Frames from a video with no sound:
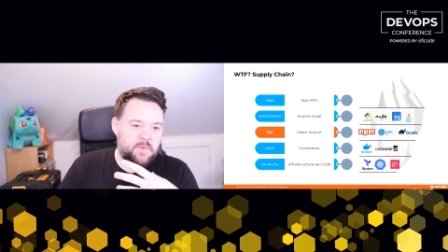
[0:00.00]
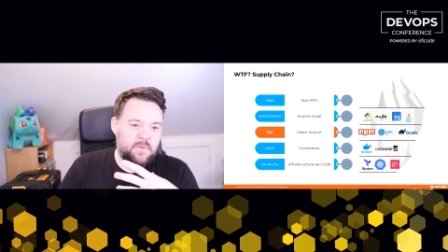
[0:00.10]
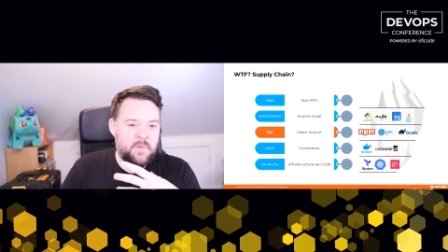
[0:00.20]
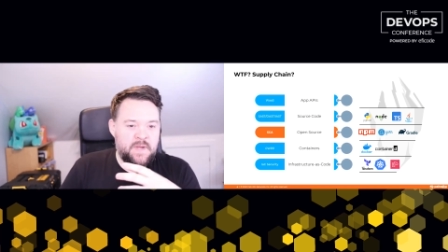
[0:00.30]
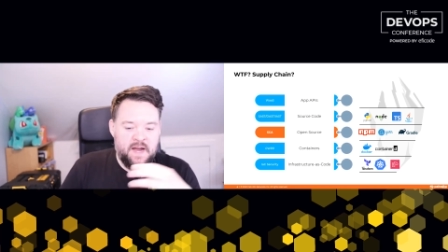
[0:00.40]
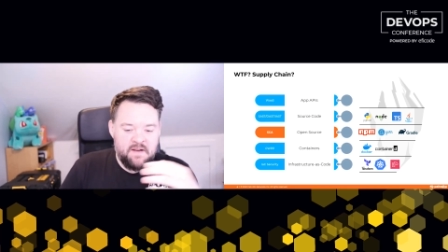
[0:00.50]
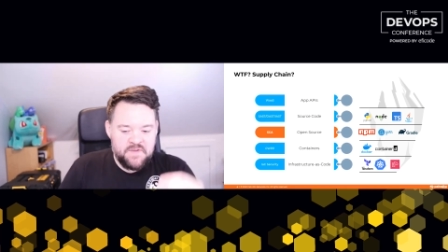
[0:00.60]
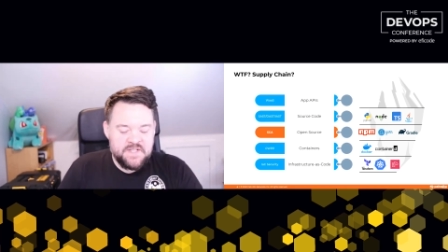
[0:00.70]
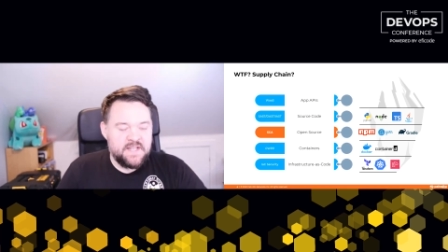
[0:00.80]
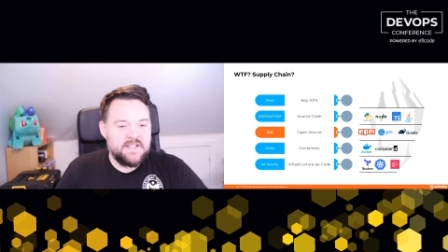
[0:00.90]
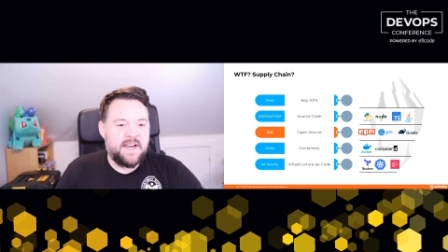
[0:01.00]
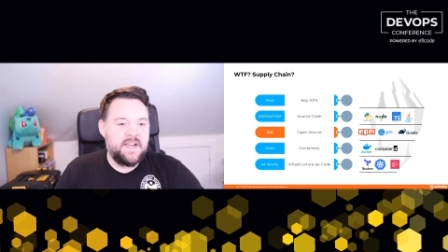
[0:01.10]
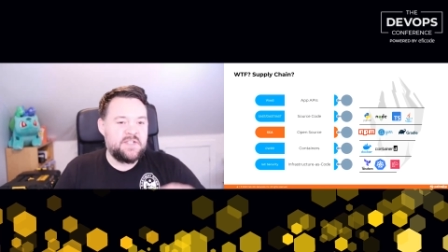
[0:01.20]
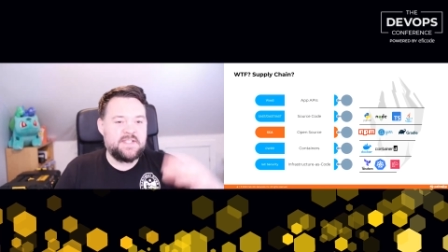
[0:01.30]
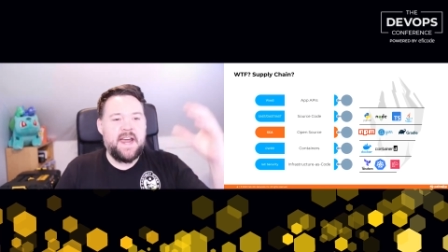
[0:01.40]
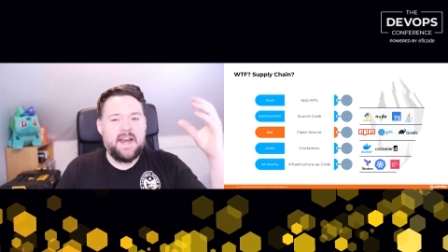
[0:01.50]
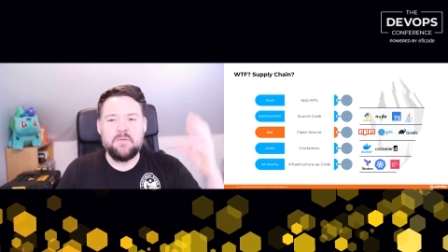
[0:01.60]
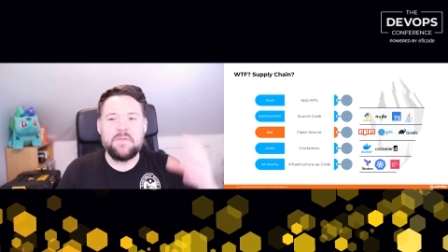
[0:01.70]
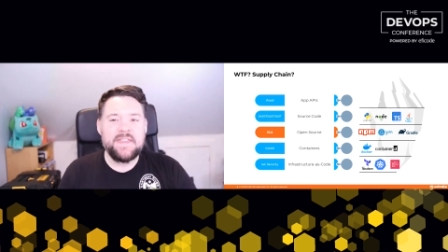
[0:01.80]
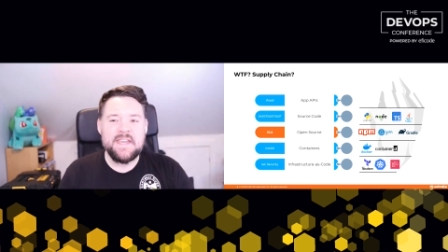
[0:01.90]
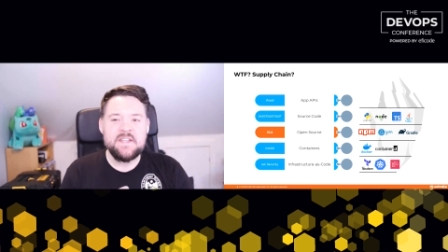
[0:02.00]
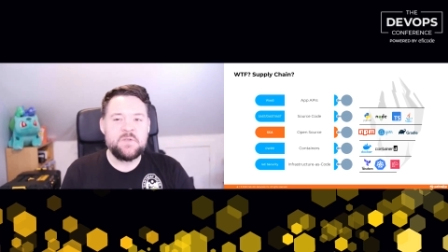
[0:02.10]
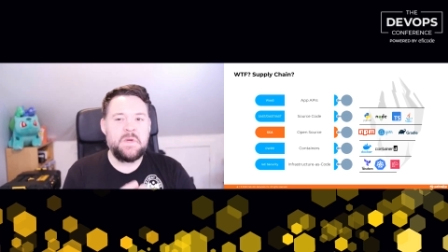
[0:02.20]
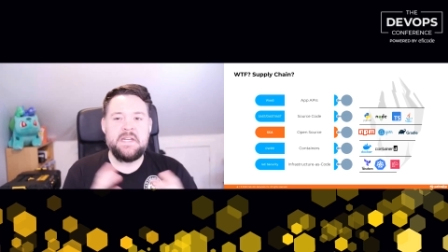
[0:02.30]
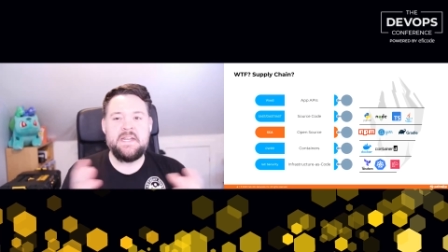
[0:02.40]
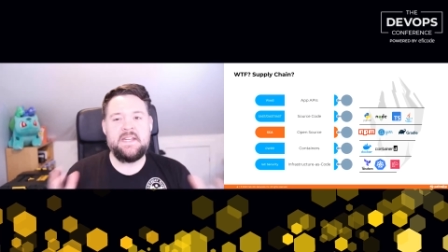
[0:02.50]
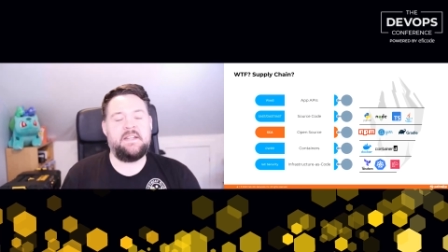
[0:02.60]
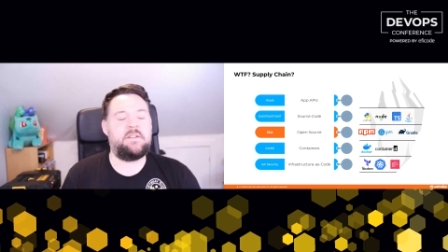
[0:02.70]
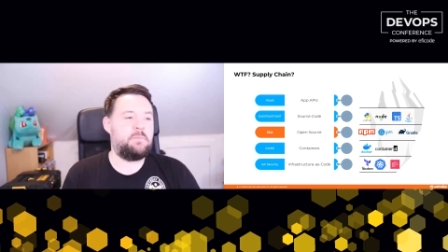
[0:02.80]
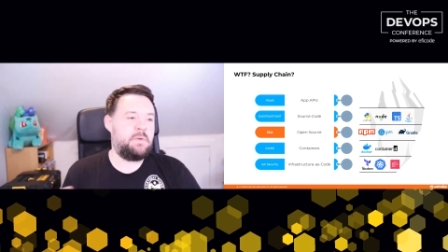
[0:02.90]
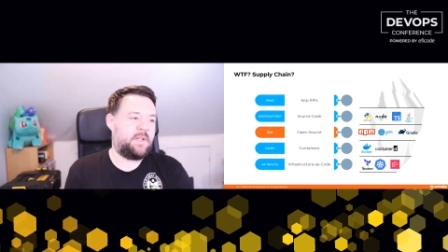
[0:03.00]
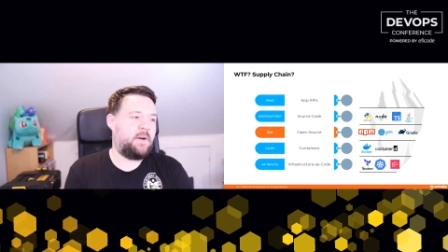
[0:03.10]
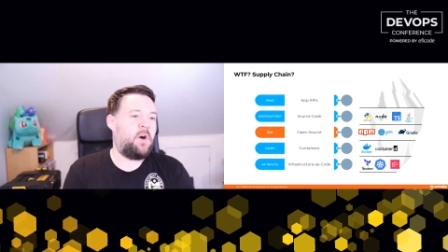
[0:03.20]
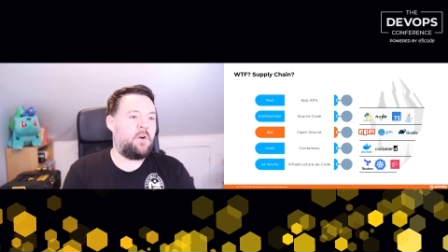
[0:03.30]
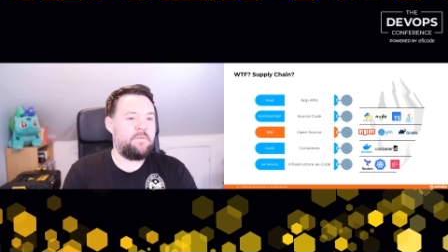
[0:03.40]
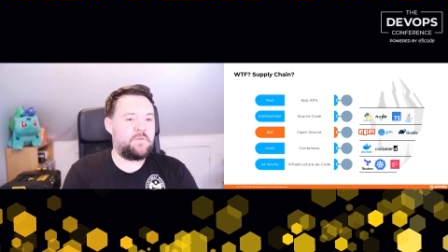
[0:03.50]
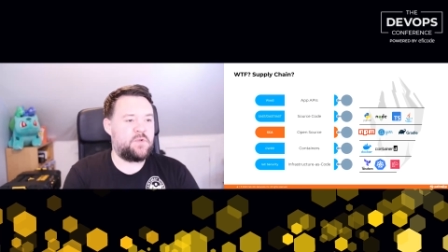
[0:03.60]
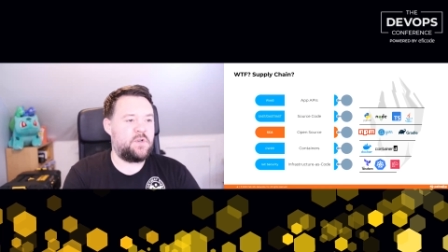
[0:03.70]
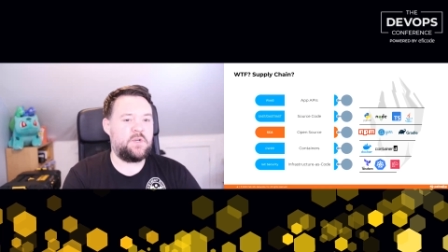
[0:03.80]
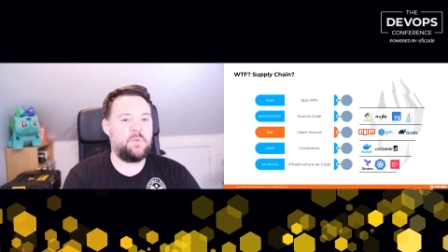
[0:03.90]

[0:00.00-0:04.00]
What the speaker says: we have this entire stack of things we need to build out our infrastructure.